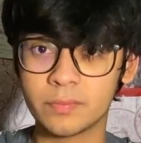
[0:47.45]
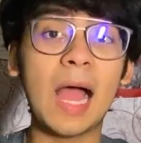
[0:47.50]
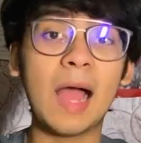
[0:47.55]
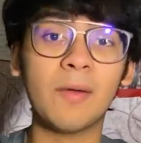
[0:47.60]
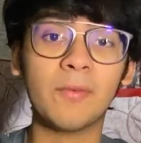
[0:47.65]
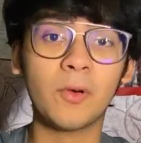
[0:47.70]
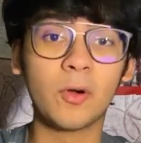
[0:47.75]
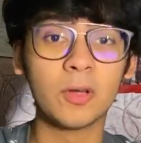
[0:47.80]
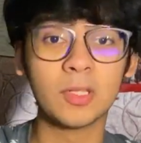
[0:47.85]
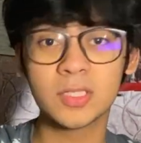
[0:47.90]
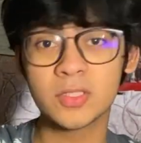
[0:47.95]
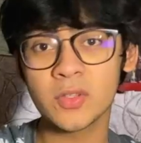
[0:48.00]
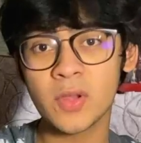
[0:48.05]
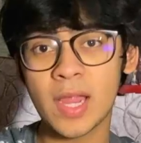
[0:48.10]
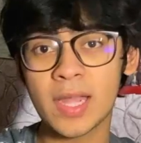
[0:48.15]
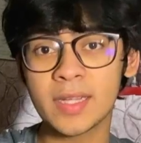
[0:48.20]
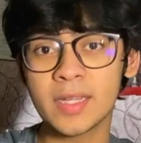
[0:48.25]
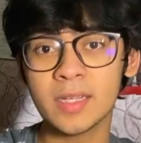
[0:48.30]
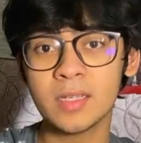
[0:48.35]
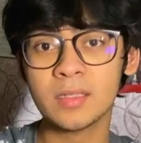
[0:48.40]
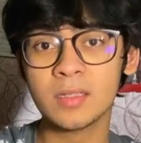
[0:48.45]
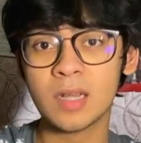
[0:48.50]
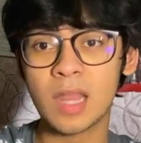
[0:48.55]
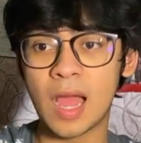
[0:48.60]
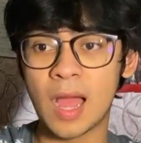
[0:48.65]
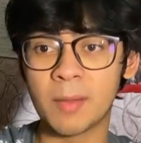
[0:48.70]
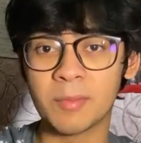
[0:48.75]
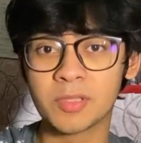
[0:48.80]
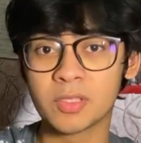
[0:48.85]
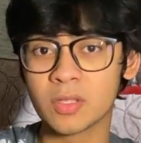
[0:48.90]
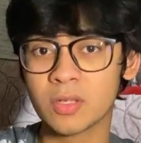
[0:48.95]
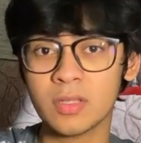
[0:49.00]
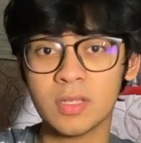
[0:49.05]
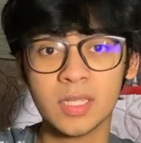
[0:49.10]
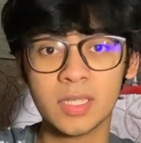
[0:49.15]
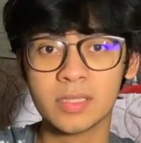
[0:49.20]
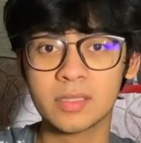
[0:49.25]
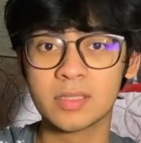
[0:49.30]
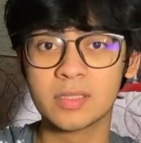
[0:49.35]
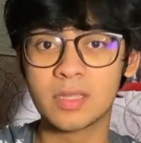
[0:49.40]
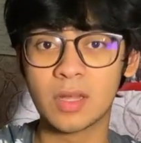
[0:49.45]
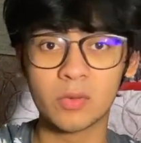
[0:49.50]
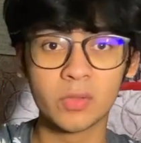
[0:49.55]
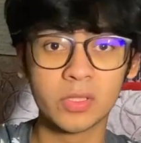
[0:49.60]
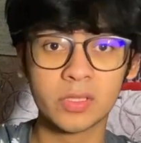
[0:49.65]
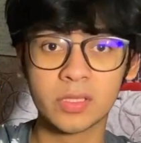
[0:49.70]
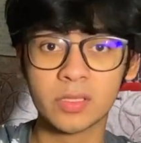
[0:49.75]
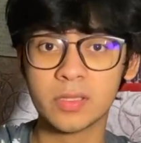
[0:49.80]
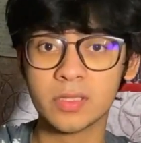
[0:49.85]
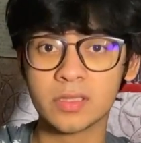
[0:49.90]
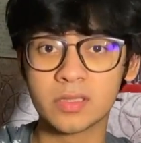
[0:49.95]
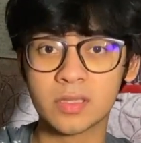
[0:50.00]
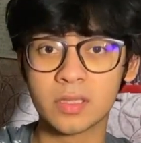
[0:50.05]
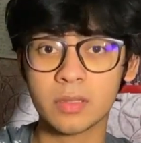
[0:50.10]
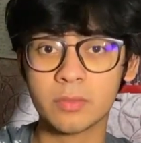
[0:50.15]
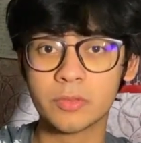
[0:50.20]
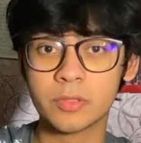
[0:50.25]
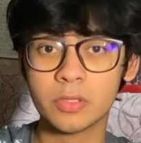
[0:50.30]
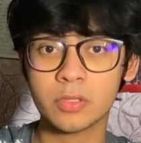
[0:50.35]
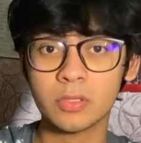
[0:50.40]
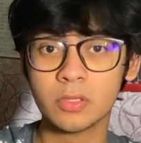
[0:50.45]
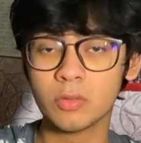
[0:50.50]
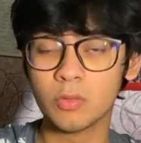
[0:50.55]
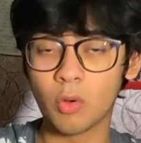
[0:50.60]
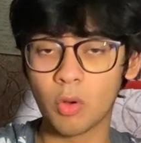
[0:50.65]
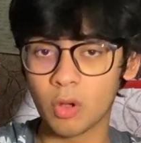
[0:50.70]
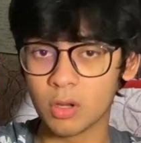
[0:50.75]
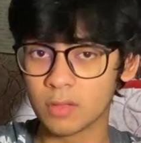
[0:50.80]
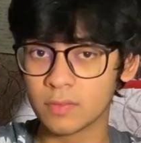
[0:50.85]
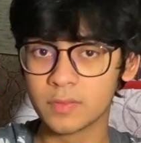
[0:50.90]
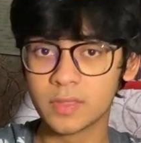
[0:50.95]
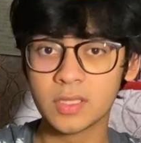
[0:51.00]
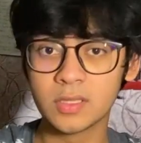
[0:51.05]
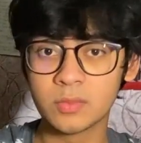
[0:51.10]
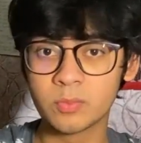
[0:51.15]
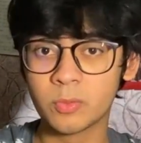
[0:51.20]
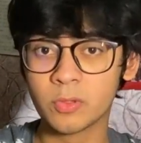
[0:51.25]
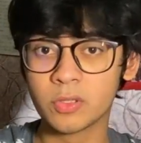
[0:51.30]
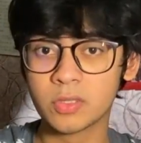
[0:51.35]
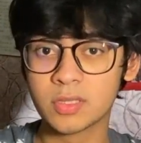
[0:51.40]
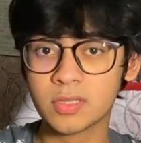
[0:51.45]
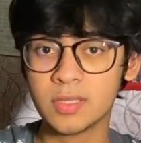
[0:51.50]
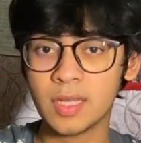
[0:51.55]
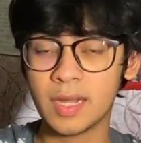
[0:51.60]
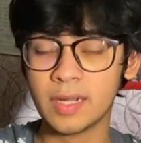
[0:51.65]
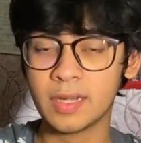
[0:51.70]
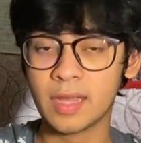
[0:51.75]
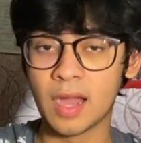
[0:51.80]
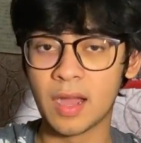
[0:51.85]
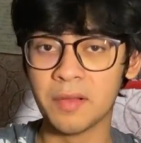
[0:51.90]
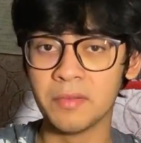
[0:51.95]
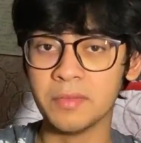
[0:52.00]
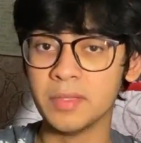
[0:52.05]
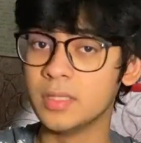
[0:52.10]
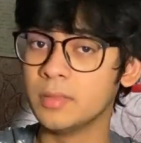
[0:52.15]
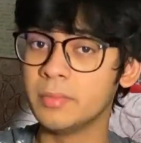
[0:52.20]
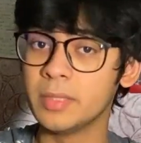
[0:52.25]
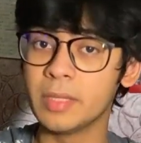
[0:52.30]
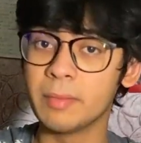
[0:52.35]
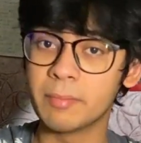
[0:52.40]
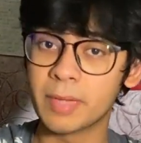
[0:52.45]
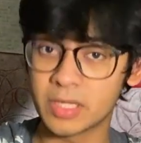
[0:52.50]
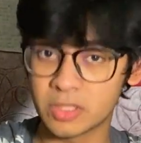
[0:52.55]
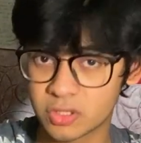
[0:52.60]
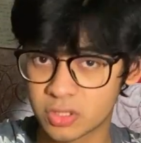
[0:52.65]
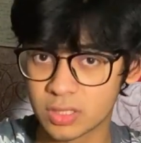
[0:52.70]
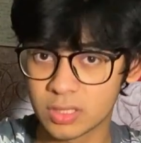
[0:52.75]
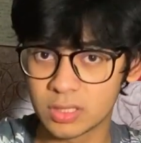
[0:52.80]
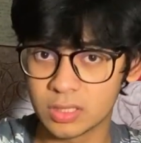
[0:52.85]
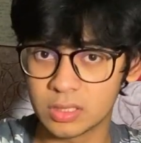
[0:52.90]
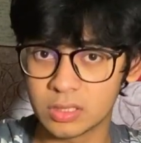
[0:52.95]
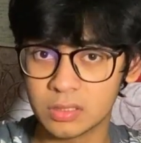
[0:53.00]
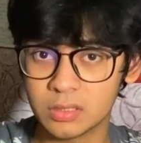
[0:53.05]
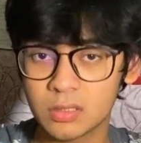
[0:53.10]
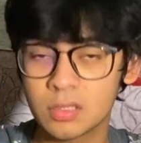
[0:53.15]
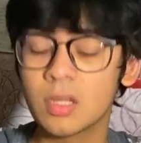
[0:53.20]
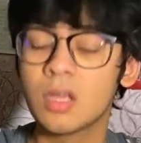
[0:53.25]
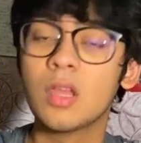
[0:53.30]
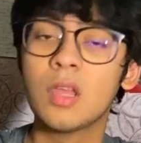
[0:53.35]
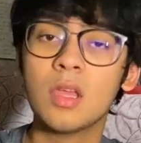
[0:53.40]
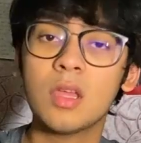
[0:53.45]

I've also added Amazon links down in the description to all of these books that I will be mentioning here,